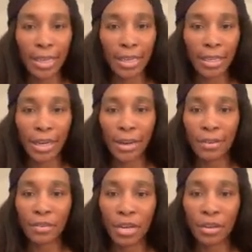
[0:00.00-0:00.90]
Thank you guys
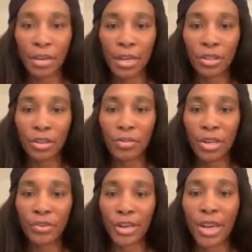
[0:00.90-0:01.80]
so much for coming.
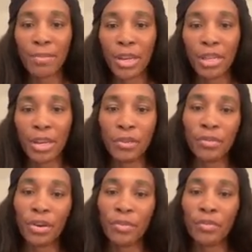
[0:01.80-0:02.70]
Thank you for your
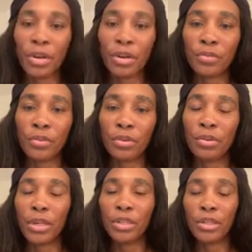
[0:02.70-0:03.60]
wonderful
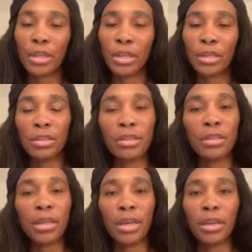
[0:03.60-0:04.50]
questions, and
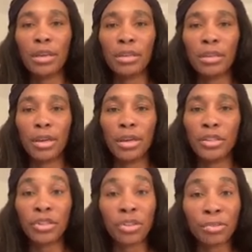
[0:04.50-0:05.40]
it's just so much
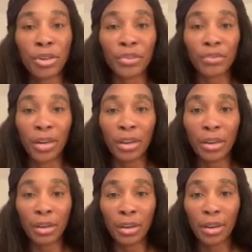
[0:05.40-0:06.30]
fun
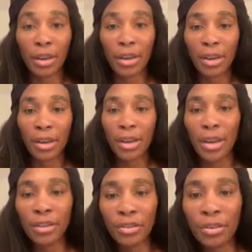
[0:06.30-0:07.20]
answering
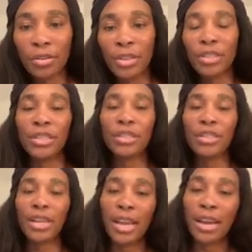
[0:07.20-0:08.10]
questions and hanging out with
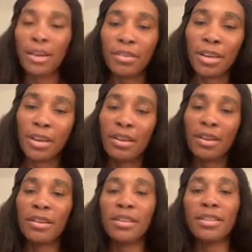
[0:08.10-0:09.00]
y'all and stuff
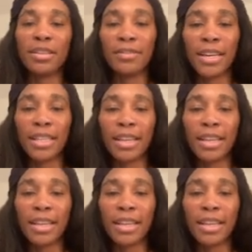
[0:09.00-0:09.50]
like that.